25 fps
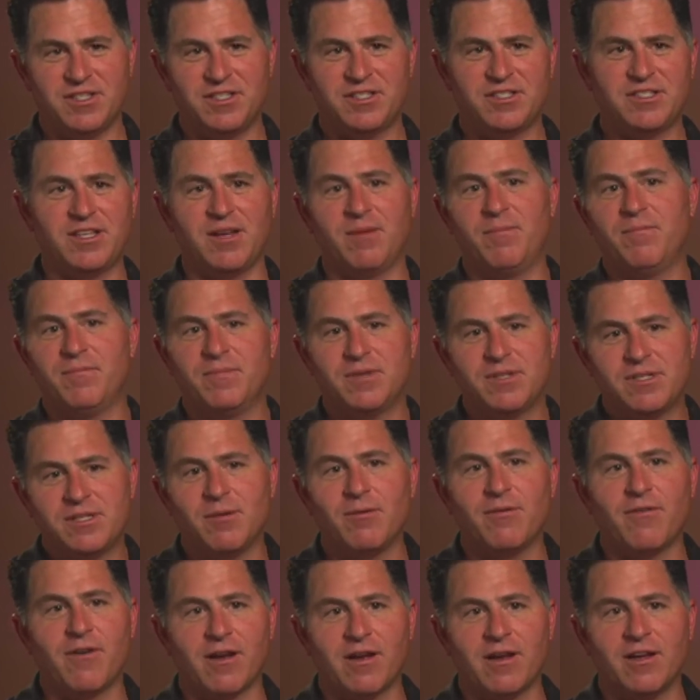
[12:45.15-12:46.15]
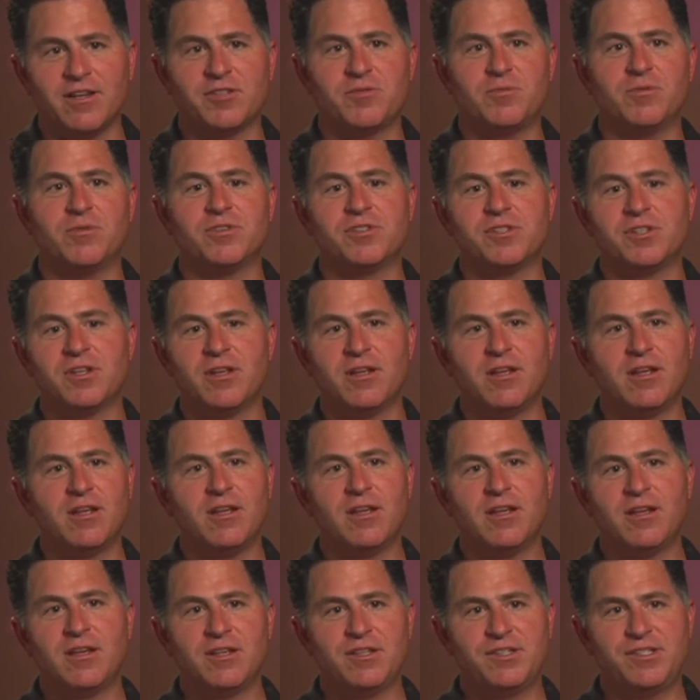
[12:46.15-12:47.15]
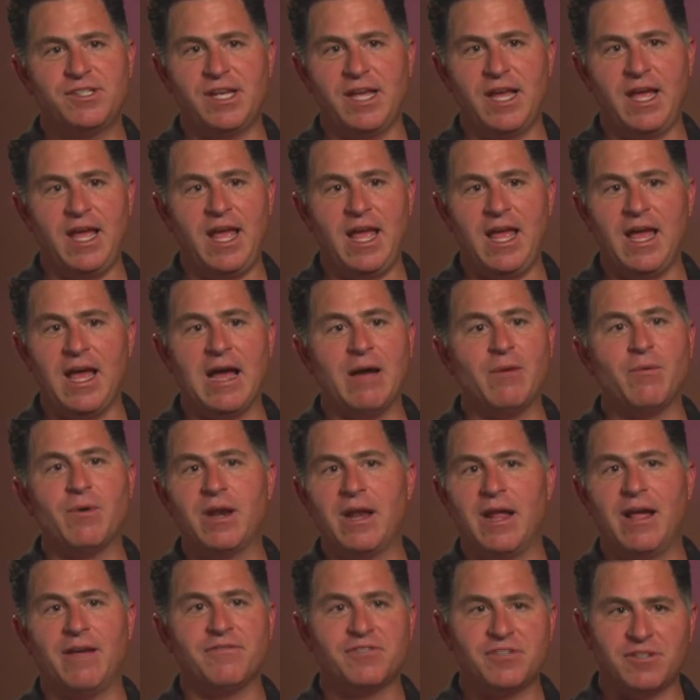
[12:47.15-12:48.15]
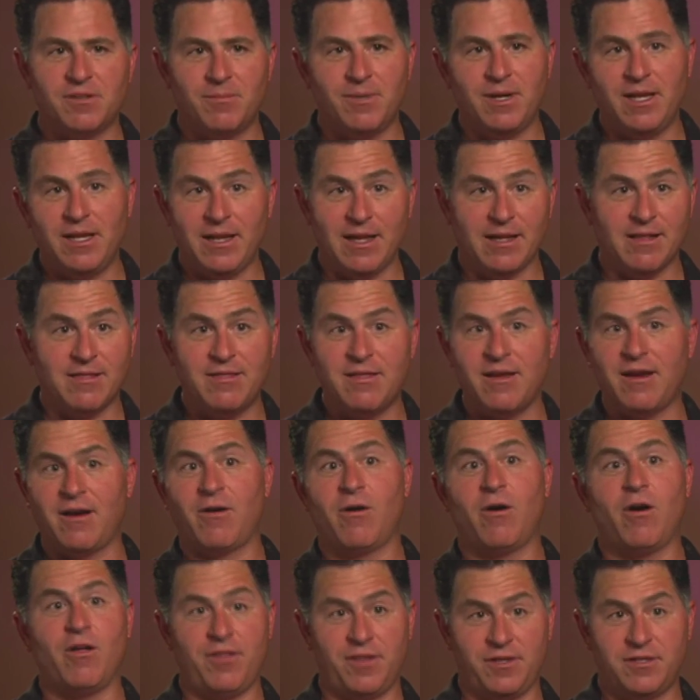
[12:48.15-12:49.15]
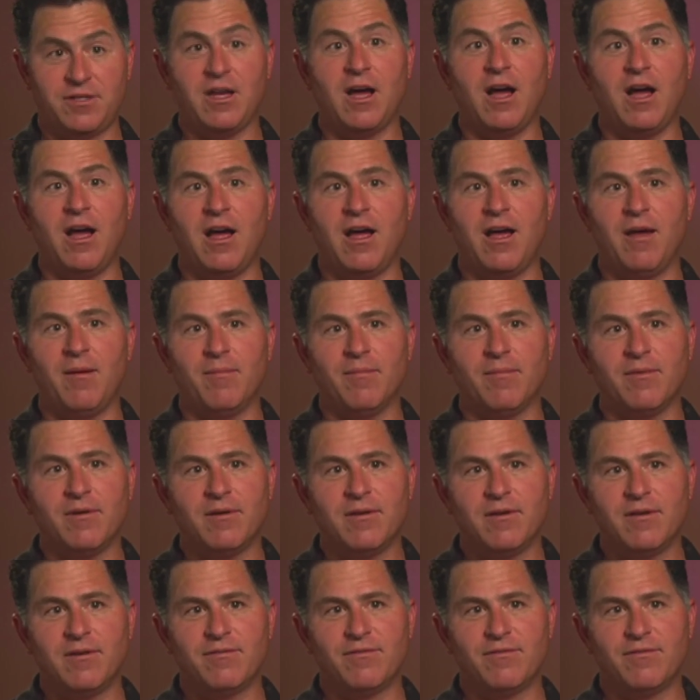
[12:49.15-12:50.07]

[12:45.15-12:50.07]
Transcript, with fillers: And some some of our customers say, "Hey, I want to have somebody like there all the time